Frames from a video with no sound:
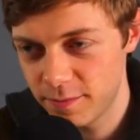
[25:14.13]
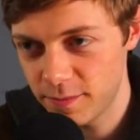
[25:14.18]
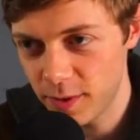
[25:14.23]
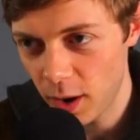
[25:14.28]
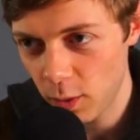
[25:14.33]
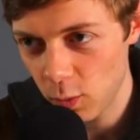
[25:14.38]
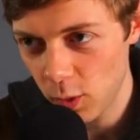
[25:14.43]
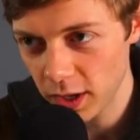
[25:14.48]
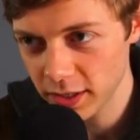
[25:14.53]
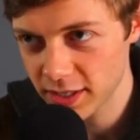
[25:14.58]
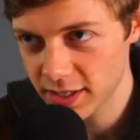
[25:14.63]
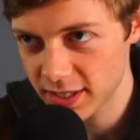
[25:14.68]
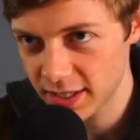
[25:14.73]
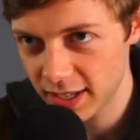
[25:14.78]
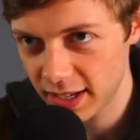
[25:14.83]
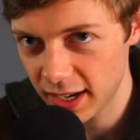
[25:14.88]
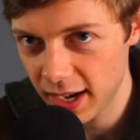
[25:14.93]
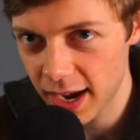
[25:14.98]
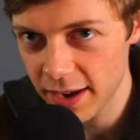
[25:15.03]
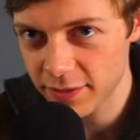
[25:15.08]
once in
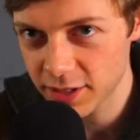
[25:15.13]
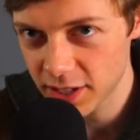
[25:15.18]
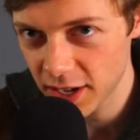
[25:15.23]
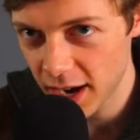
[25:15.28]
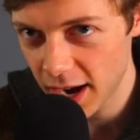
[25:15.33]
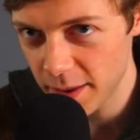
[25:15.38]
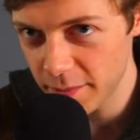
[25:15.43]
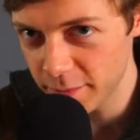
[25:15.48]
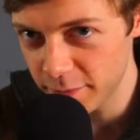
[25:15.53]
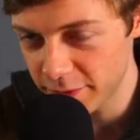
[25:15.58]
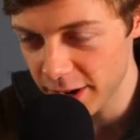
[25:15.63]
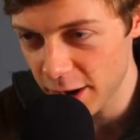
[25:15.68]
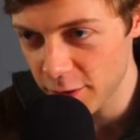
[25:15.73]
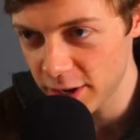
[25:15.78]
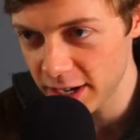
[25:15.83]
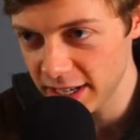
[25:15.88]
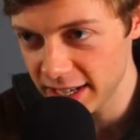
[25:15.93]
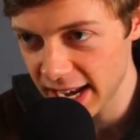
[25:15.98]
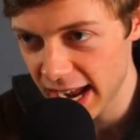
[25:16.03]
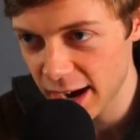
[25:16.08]
a lifetime,
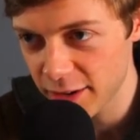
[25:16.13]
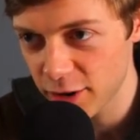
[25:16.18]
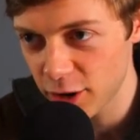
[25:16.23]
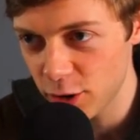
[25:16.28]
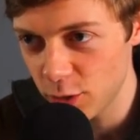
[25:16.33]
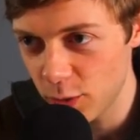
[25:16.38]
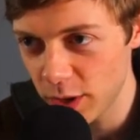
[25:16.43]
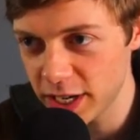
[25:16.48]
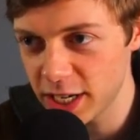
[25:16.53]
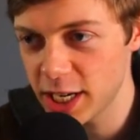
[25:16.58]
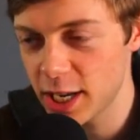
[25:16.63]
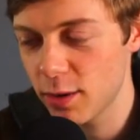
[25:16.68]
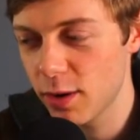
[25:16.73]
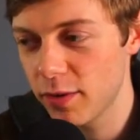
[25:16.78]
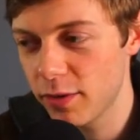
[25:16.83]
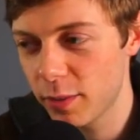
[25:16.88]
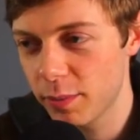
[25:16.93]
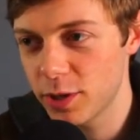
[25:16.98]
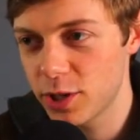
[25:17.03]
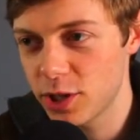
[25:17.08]
very narrow window
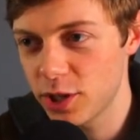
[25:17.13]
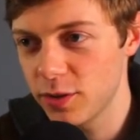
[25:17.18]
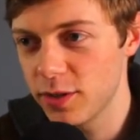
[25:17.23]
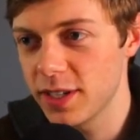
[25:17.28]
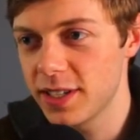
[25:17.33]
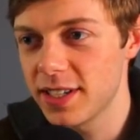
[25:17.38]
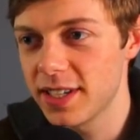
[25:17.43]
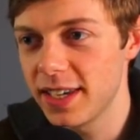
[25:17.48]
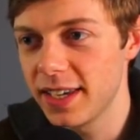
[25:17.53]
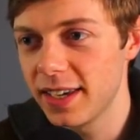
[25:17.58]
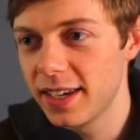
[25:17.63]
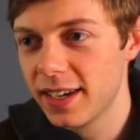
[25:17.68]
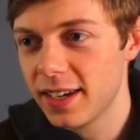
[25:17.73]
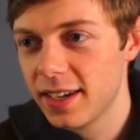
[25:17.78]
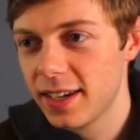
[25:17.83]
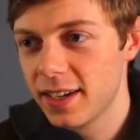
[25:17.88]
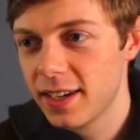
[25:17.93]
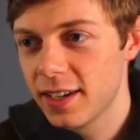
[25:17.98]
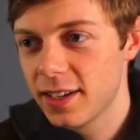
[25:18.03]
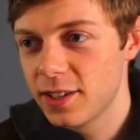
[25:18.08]
of opportunity
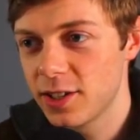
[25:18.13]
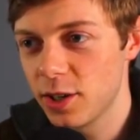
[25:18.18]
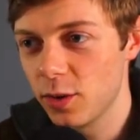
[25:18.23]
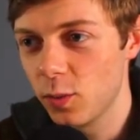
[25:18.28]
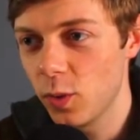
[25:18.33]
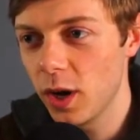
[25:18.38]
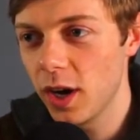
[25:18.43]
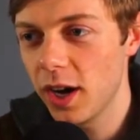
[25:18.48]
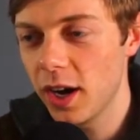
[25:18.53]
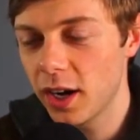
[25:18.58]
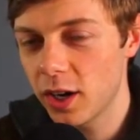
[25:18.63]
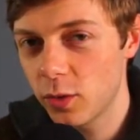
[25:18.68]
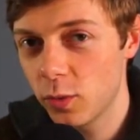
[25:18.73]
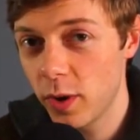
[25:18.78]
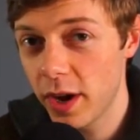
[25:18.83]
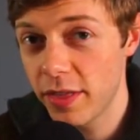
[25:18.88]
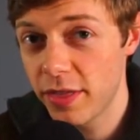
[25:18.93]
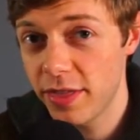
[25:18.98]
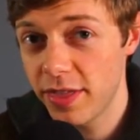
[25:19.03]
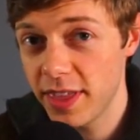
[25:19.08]
to work
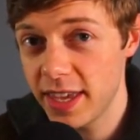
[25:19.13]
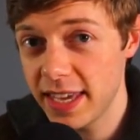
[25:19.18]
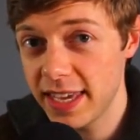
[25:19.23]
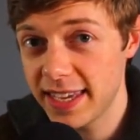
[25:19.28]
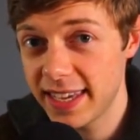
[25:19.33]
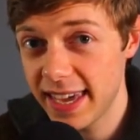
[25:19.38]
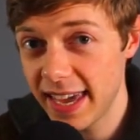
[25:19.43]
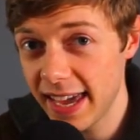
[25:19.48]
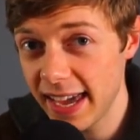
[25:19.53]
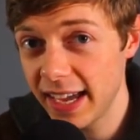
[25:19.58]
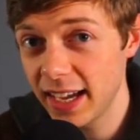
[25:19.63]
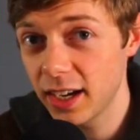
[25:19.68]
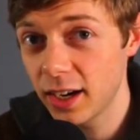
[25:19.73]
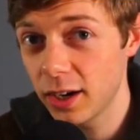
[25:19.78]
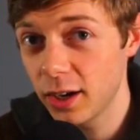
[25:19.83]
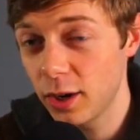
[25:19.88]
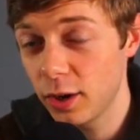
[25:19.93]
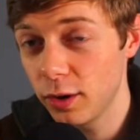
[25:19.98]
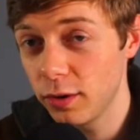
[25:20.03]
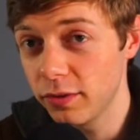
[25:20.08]
with the king
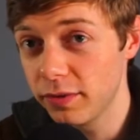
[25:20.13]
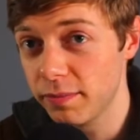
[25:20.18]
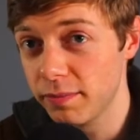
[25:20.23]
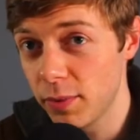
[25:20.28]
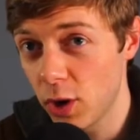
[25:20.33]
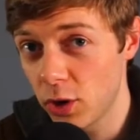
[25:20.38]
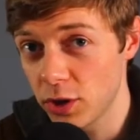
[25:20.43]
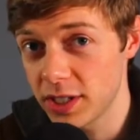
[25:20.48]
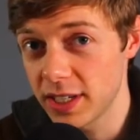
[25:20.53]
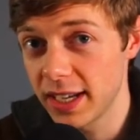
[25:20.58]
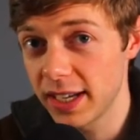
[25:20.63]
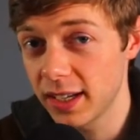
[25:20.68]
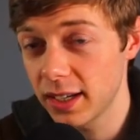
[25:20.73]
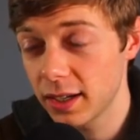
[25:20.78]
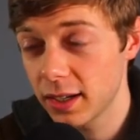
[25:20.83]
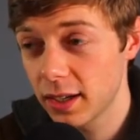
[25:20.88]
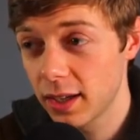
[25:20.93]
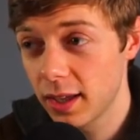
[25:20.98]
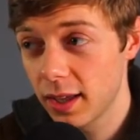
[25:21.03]
of modding.